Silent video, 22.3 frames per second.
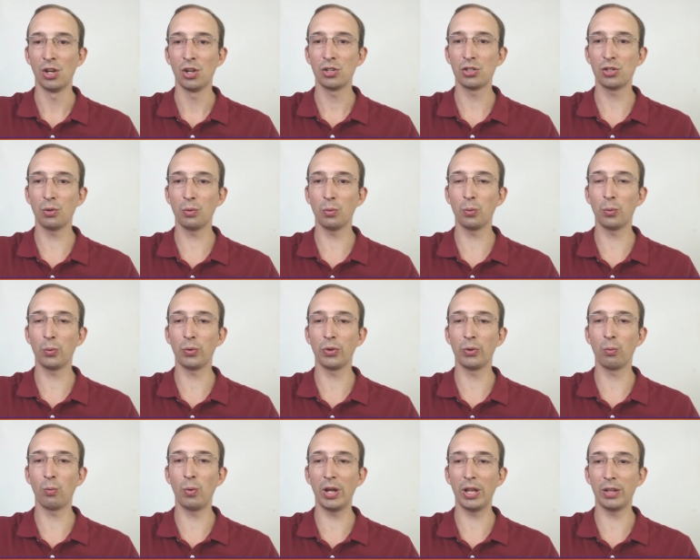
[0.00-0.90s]
so,
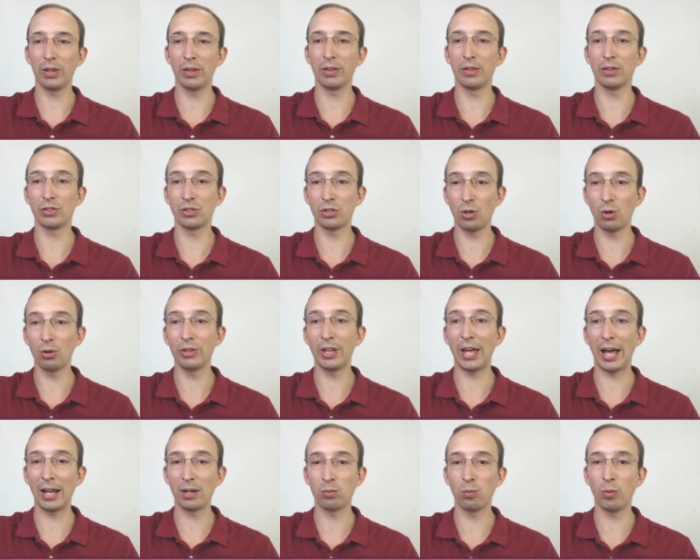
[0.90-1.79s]
with, so
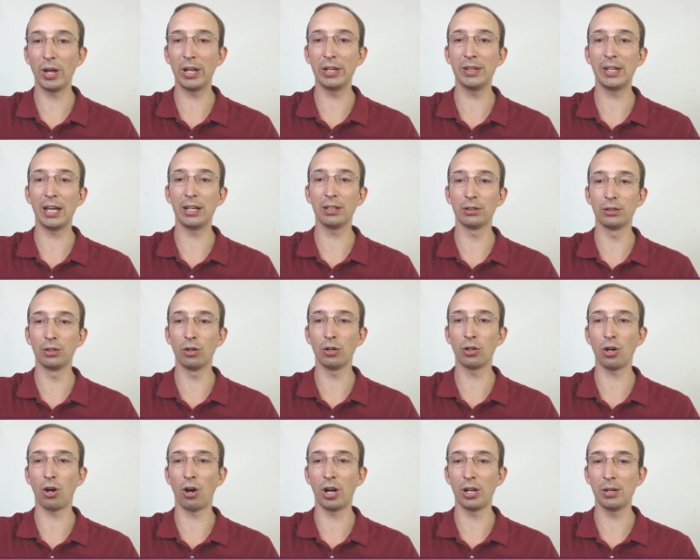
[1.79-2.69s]
that when they
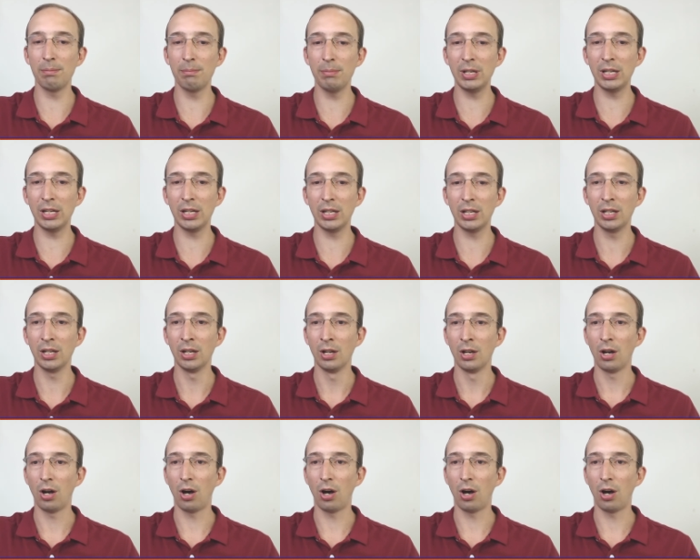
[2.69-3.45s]
look on me,